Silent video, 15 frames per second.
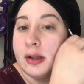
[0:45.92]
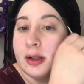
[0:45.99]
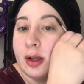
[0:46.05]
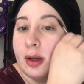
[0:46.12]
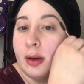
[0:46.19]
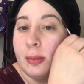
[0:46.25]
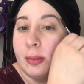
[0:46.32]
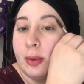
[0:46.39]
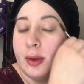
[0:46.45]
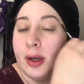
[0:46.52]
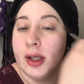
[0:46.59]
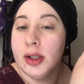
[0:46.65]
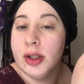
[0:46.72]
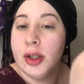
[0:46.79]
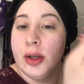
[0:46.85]
So I'm
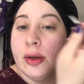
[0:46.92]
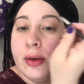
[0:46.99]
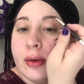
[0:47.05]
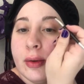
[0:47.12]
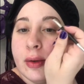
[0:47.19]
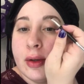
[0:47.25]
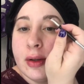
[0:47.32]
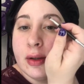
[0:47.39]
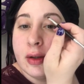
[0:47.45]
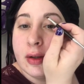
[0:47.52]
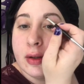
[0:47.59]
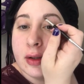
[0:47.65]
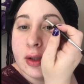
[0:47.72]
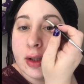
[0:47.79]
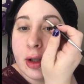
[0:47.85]
going to
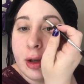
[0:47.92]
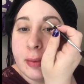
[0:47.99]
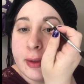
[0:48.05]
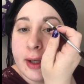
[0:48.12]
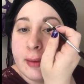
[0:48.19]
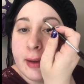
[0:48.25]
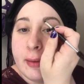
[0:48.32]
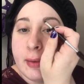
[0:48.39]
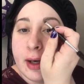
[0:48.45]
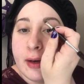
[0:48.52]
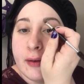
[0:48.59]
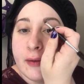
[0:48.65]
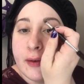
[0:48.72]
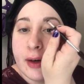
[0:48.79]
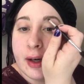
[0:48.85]
sculpt out my
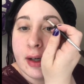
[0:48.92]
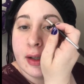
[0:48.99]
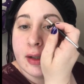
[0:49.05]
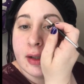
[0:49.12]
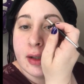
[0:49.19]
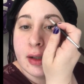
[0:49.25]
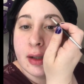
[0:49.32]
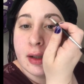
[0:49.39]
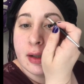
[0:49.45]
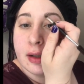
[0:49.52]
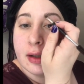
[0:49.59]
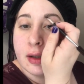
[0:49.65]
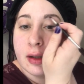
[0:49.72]
brow first,